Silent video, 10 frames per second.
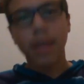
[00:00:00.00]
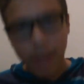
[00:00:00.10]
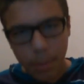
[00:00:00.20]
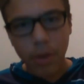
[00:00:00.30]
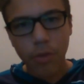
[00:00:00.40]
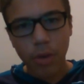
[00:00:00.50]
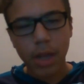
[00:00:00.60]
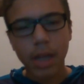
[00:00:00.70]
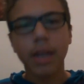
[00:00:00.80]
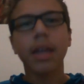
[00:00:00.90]
And I'm going to
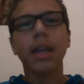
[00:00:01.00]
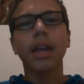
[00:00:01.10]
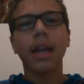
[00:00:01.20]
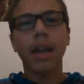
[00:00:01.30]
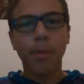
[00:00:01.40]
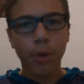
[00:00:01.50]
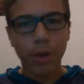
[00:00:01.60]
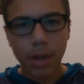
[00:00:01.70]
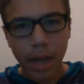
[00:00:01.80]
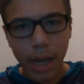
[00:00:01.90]
drink it. And I'm
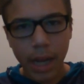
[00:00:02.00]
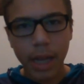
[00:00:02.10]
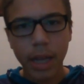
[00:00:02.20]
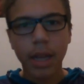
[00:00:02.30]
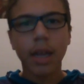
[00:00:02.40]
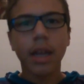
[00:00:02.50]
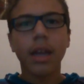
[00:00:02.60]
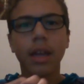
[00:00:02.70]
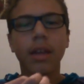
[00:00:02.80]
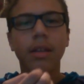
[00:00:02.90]
going to die.
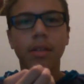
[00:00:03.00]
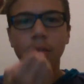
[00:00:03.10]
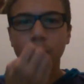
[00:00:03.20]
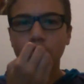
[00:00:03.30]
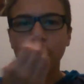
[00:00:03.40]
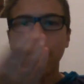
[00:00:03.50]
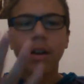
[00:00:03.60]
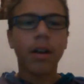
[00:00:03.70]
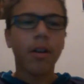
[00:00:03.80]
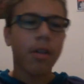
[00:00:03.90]
So,
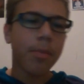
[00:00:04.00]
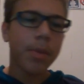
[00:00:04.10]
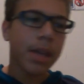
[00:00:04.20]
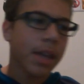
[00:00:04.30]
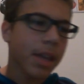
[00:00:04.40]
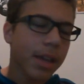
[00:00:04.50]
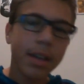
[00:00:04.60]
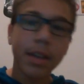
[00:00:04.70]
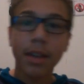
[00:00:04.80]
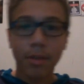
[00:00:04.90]
R.I.P.
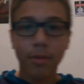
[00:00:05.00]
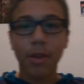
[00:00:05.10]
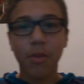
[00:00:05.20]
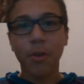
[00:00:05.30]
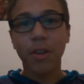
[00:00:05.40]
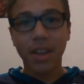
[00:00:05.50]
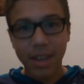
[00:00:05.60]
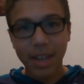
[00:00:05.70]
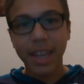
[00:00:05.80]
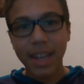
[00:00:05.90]
Retroid.
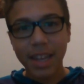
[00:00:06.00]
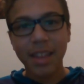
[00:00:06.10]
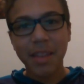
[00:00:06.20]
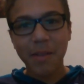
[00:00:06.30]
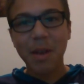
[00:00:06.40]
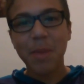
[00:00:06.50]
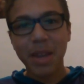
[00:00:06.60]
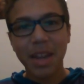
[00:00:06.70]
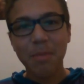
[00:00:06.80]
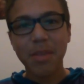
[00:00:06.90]
You get it? See why
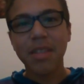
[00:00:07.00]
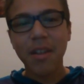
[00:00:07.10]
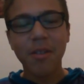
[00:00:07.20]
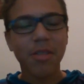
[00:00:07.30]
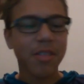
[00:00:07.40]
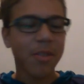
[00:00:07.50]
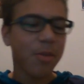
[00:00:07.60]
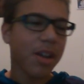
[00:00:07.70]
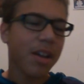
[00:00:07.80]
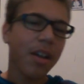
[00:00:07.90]
my name is there?
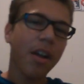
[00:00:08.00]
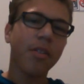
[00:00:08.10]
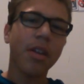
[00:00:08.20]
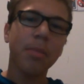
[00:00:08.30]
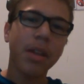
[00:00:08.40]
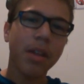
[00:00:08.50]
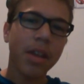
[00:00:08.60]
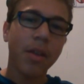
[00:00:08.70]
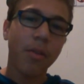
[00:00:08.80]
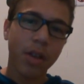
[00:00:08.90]
So,
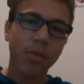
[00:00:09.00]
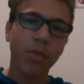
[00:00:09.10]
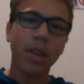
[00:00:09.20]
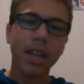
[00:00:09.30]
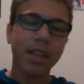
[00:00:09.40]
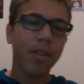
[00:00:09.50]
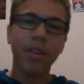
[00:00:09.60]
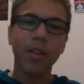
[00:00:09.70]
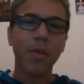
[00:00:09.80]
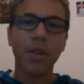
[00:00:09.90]
R.I.P. Retroid. It's
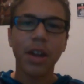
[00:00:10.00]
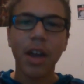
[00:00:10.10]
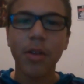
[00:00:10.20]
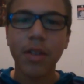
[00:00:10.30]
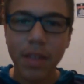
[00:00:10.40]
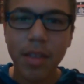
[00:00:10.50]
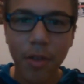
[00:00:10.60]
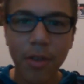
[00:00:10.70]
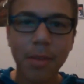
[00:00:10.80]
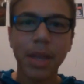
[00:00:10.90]
all over now. It's
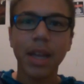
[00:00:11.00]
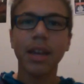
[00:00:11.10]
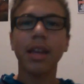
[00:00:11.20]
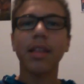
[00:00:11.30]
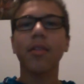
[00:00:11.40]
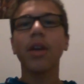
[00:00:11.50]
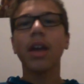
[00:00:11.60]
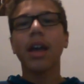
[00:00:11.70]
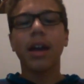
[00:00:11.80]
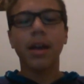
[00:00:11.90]
going to be ending. So,
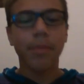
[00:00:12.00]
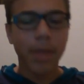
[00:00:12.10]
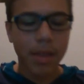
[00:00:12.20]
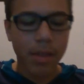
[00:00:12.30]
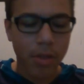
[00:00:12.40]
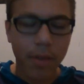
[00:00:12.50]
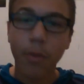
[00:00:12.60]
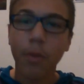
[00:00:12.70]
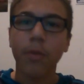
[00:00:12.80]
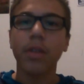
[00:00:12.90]
this is just the
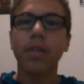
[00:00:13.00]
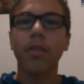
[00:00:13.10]
forefront.